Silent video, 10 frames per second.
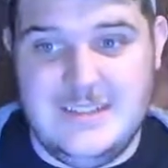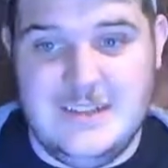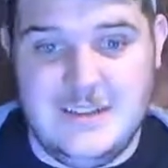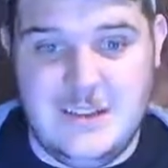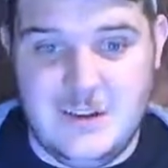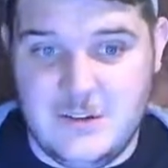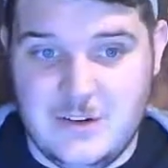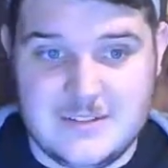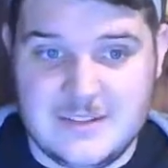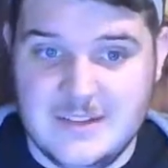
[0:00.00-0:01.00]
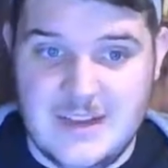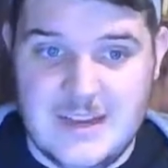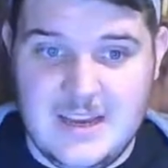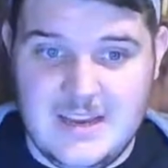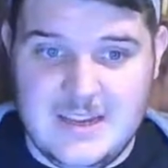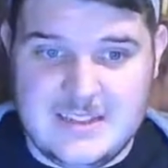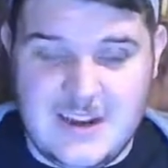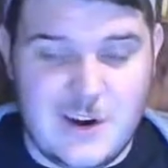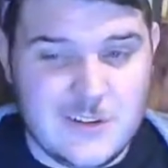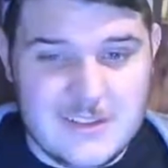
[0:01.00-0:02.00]
You know, that's an
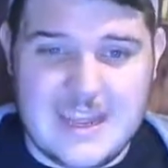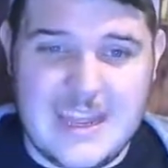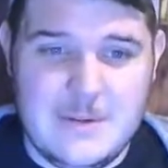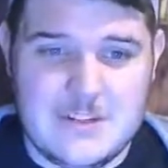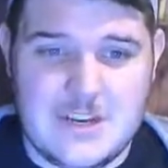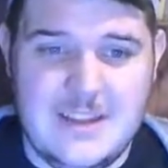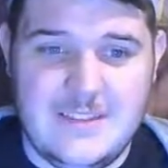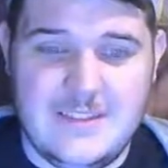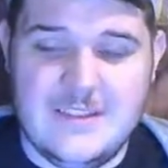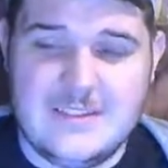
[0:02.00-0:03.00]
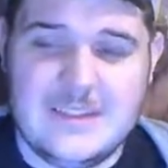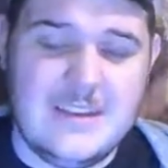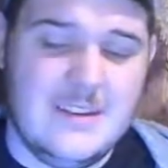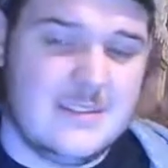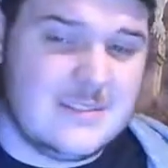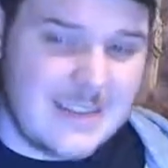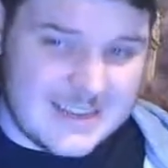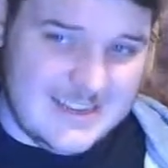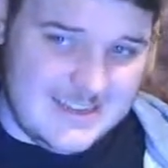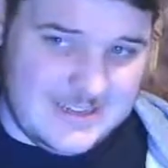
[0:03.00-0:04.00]
early damage, and then this thing does
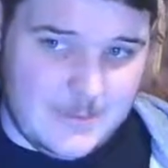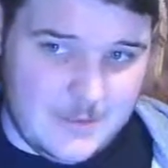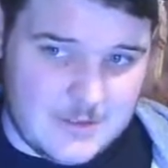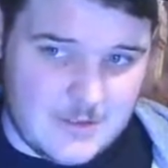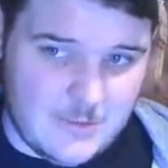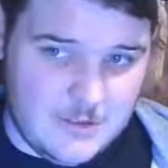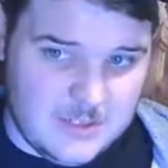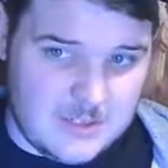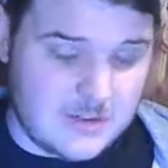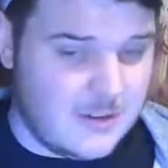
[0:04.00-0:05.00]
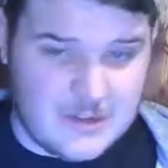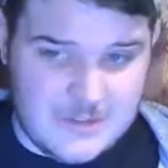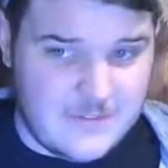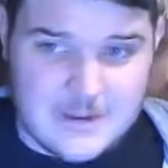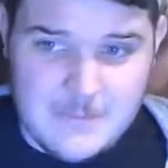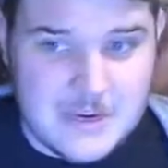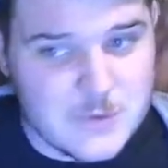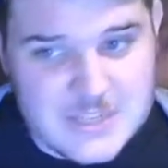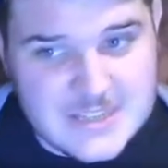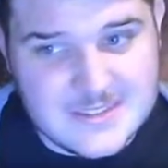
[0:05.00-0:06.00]
psychic damage, which you're not going to find many
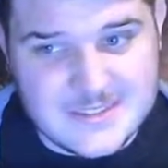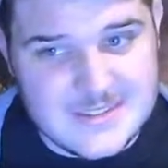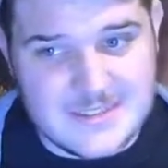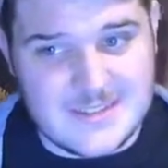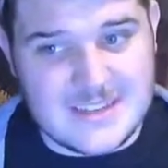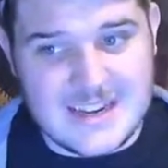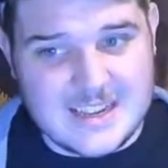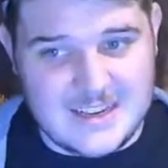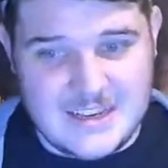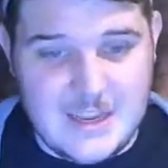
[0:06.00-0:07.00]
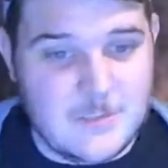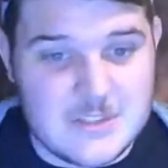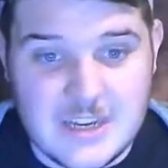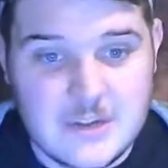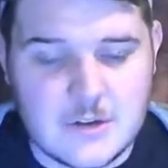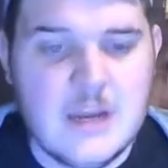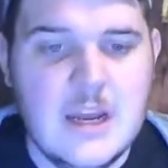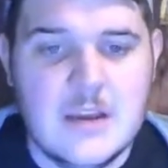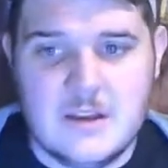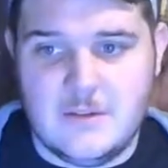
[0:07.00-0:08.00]
resistances to psychic damage either,
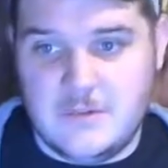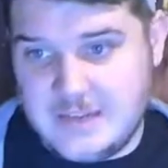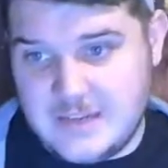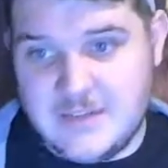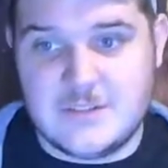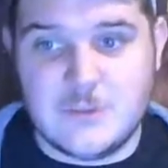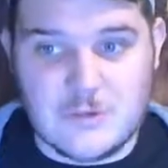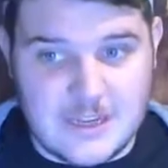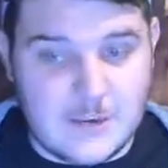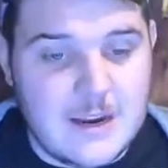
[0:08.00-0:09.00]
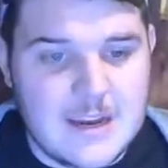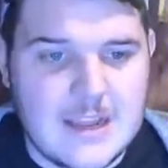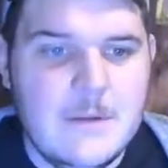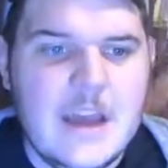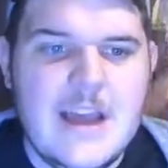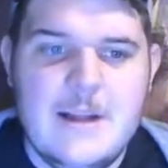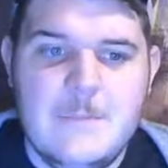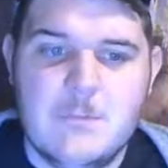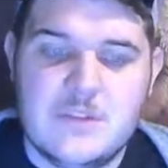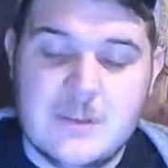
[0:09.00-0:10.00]
kind of sort of like radiant.
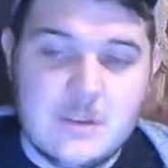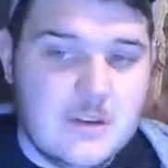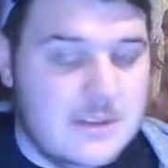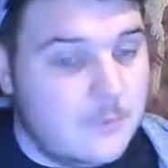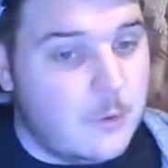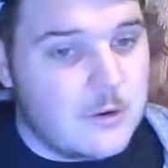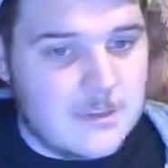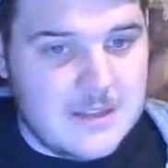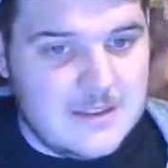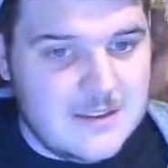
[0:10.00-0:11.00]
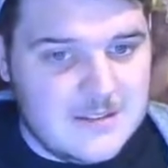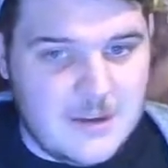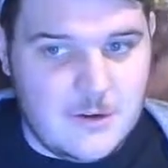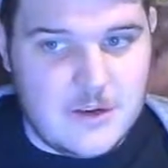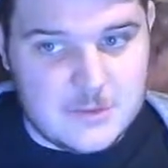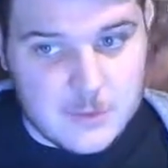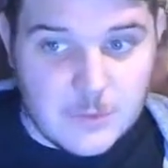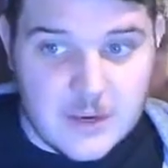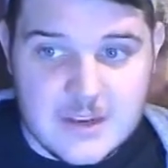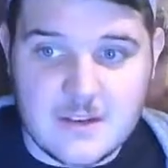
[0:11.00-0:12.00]
Something important about this though, as we
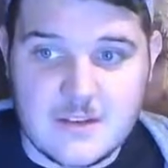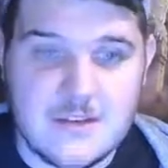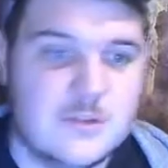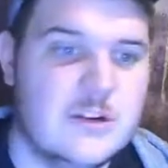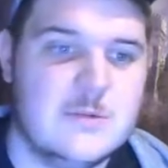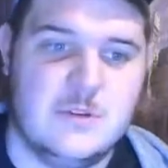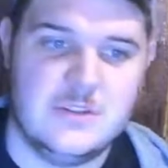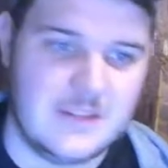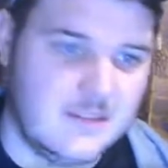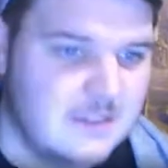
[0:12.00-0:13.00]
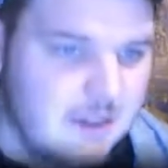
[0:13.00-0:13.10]
read in the description, check this out.